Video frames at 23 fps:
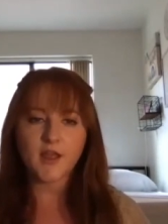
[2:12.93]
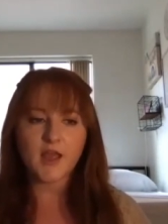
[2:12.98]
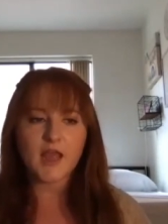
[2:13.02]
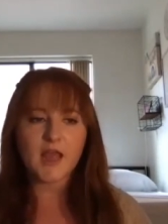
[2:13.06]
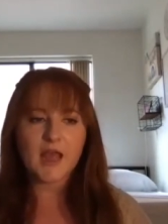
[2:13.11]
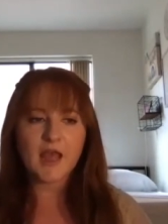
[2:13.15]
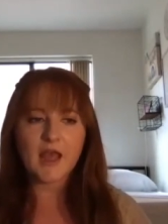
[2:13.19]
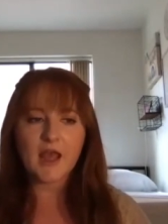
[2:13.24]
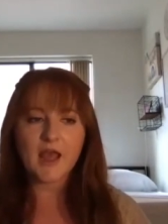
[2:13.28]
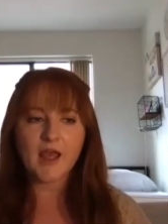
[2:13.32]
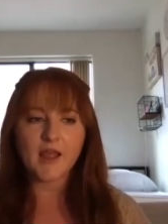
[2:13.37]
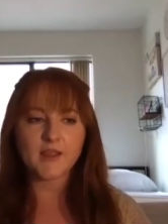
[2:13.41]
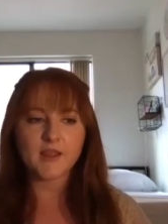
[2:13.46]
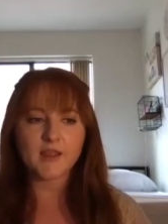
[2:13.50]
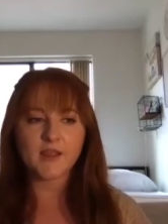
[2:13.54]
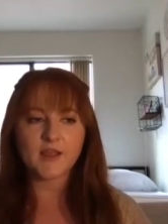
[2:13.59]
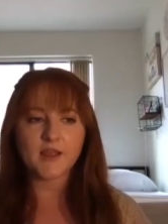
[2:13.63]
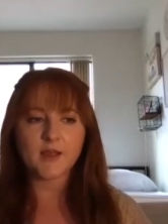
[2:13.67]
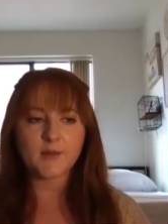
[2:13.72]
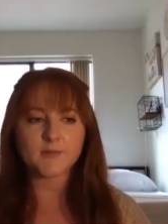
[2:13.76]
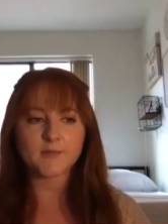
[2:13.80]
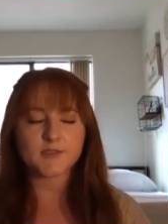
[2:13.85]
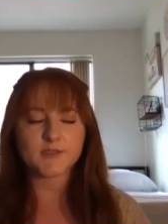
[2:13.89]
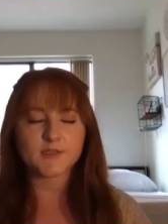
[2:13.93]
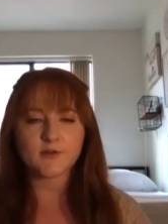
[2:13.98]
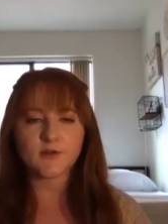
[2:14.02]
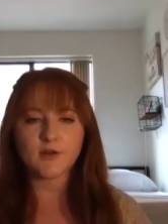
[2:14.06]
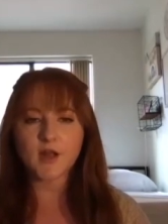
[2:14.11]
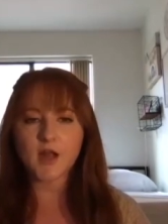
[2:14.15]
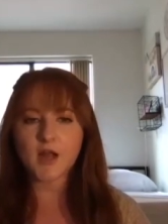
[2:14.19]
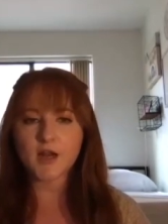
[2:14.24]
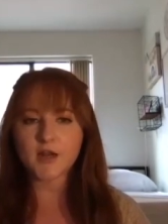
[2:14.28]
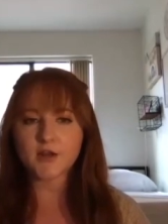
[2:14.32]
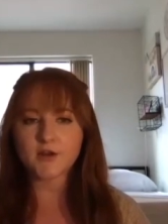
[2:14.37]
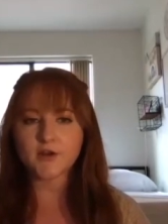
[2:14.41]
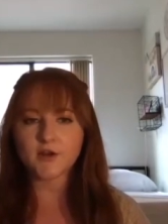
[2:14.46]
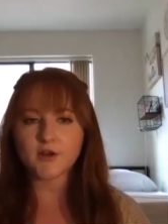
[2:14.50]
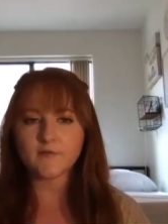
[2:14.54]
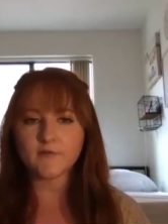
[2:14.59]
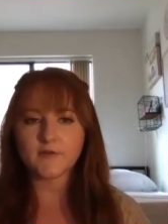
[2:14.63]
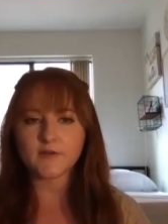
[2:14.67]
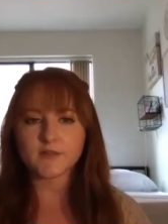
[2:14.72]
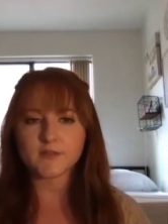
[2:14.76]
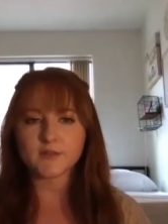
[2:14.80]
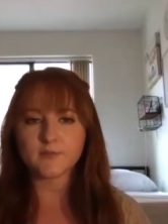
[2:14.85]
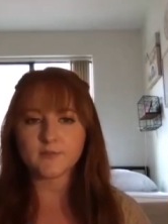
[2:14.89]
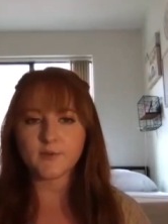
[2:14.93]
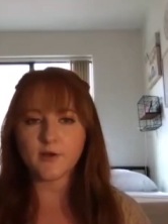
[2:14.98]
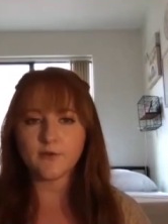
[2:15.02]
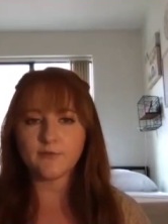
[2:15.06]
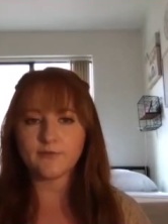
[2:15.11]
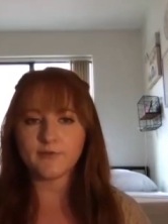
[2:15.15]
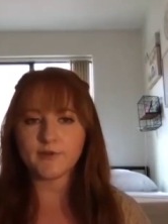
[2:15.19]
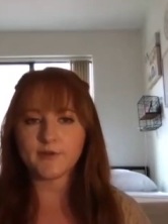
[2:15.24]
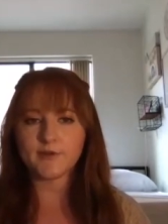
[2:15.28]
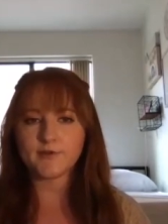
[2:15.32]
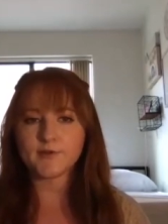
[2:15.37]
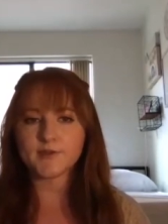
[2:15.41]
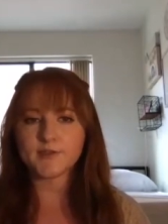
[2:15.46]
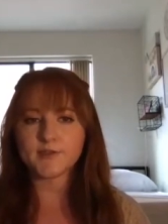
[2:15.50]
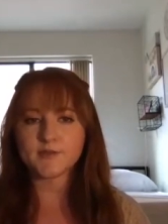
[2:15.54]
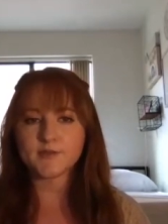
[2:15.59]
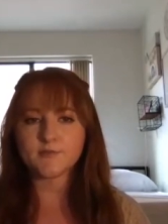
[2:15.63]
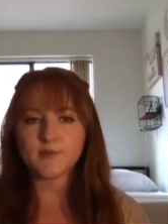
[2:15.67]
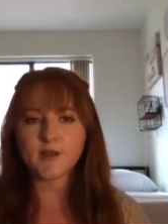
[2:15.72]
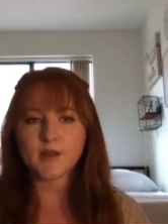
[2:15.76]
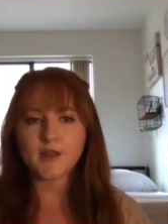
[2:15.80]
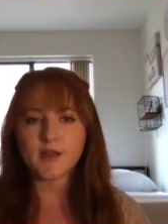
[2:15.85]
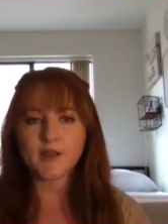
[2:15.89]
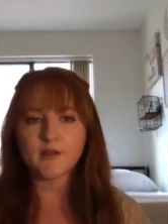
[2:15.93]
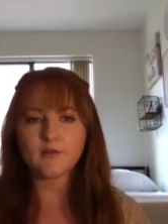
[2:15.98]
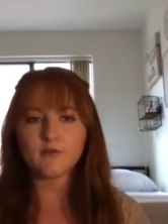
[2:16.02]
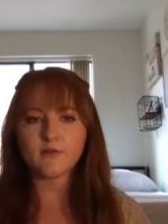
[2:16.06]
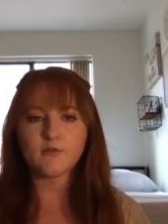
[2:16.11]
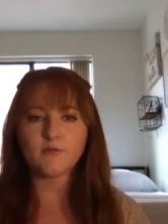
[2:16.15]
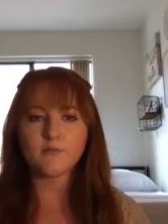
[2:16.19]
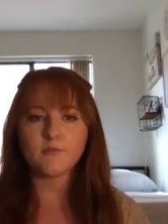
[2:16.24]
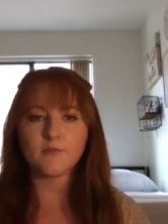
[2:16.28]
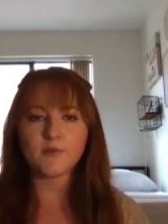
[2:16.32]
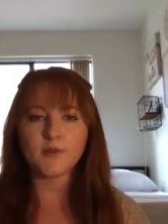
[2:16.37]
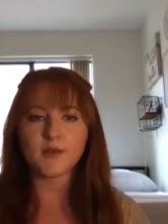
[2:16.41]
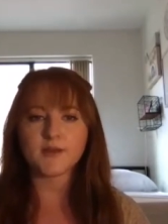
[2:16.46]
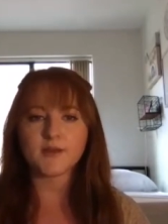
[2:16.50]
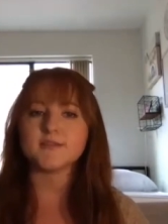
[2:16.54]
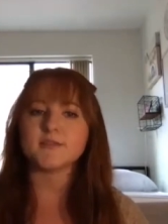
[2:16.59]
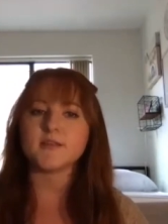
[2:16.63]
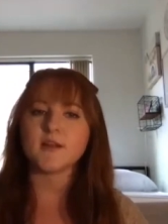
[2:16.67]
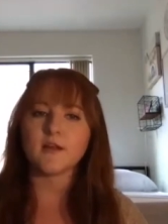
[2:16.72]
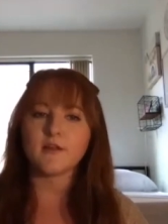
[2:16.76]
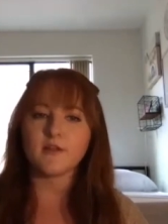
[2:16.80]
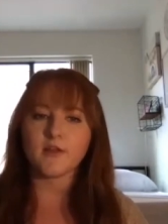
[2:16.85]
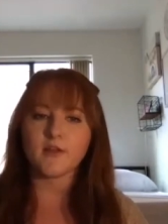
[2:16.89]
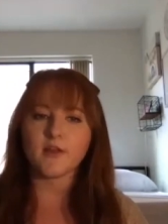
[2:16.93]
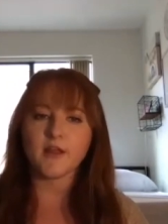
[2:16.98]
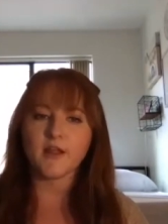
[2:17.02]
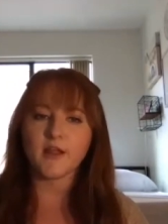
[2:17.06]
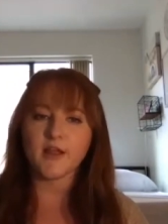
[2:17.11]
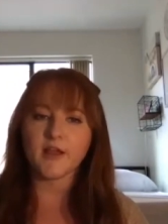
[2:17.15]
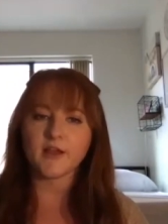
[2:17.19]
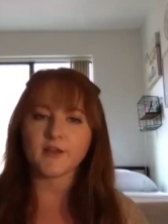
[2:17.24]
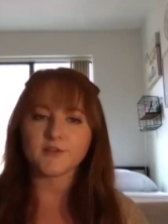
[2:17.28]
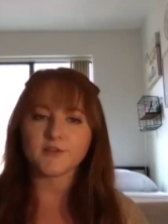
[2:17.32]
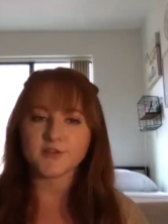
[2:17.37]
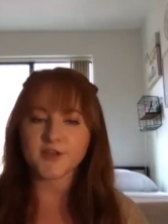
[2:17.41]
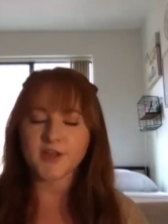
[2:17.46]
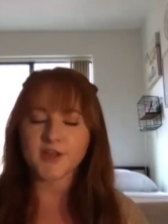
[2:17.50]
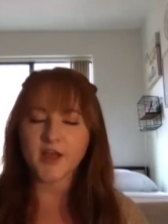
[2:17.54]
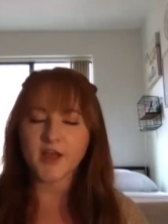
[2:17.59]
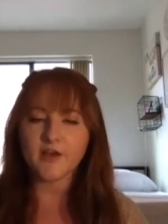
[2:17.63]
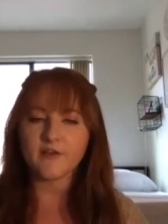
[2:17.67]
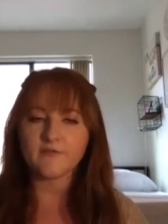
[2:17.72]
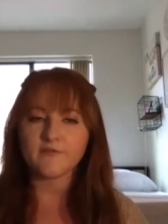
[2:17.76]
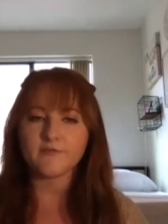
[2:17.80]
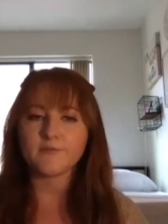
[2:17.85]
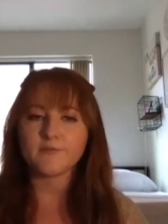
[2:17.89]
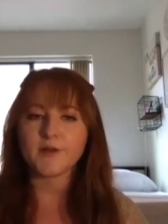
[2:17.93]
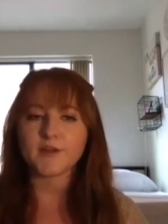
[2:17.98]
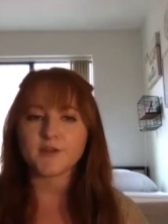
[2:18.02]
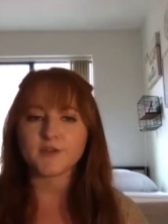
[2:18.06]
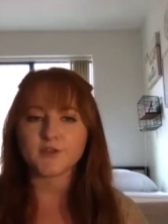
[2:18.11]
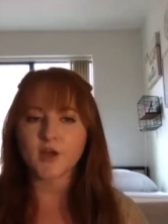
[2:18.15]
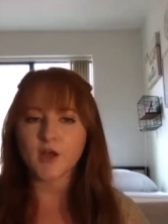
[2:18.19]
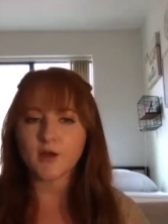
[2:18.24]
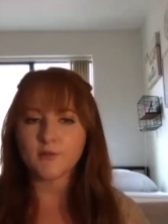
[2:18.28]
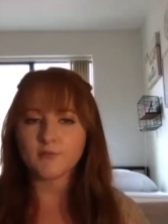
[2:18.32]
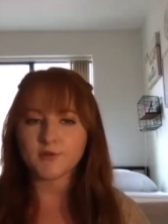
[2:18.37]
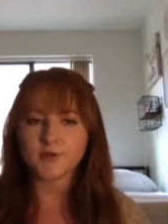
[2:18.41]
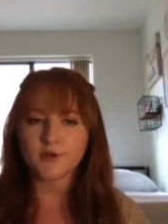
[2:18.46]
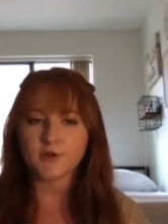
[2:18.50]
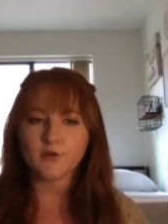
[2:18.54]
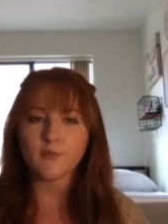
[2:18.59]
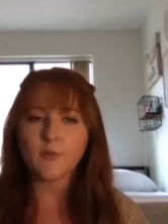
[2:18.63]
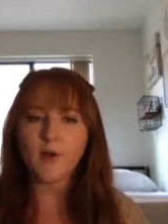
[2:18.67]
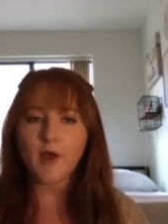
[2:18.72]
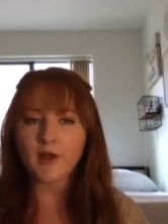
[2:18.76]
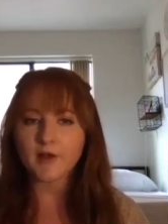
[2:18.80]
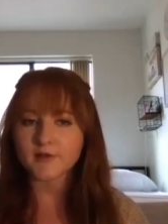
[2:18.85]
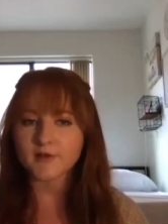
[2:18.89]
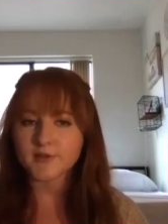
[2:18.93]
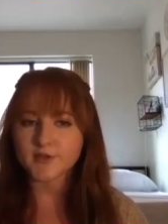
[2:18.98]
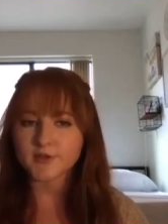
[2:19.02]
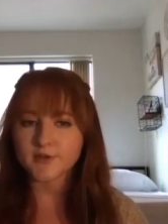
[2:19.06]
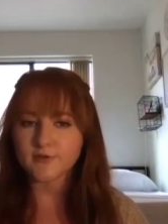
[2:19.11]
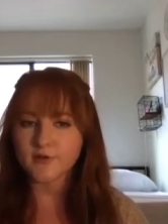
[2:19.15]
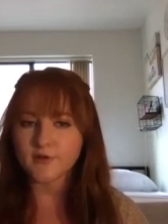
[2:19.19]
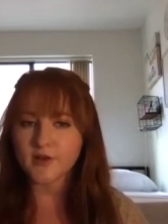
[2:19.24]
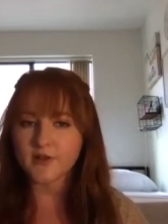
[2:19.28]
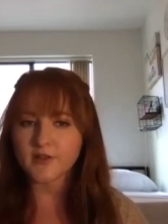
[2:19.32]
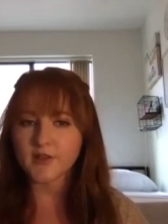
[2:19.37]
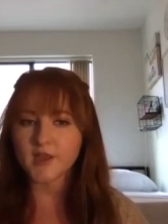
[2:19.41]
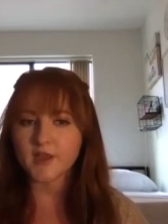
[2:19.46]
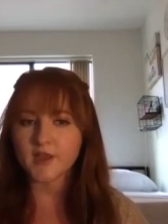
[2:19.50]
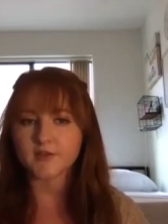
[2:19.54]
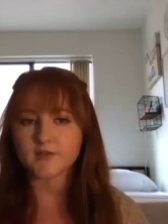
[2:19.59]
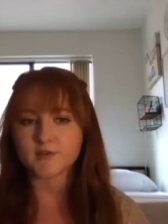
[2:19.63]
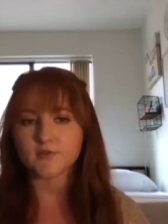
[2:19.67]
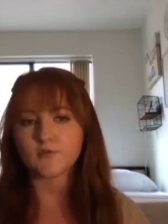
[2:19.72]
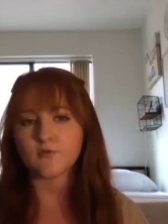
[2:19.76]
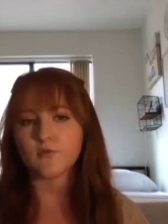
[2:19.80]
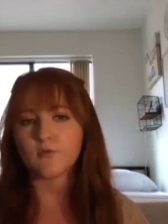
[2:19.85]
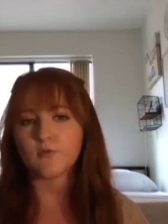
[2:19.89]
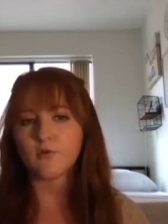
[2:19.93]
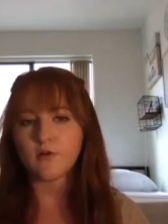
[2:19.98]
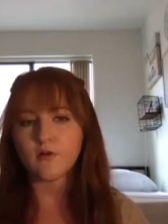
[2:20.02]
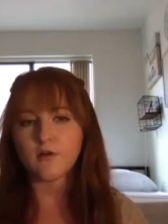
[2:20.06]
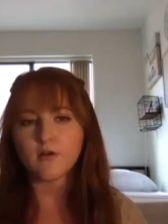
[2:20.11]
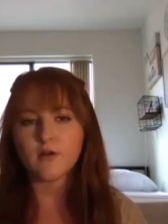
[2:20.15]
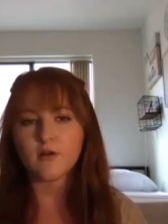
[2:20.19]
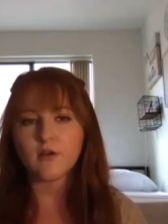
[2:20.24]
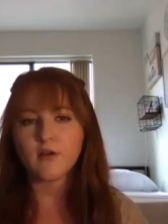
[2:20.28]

I think I'm still kind of nervous about retwisting my ankle because now that I actually have my job to go back to and like school,